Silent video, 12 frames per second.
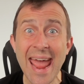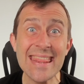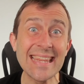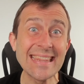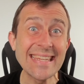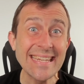and
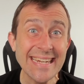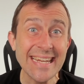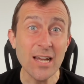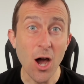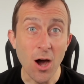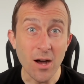the leading
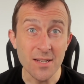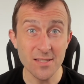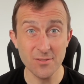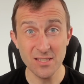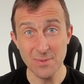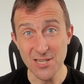cause
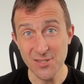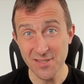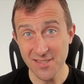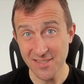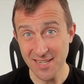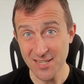of species
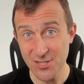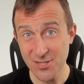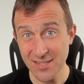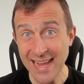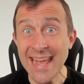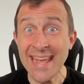
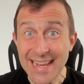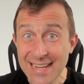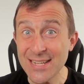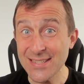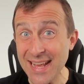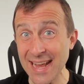extinction
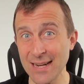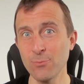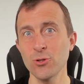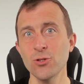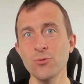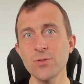is animal
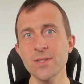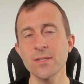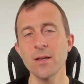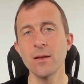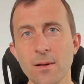use,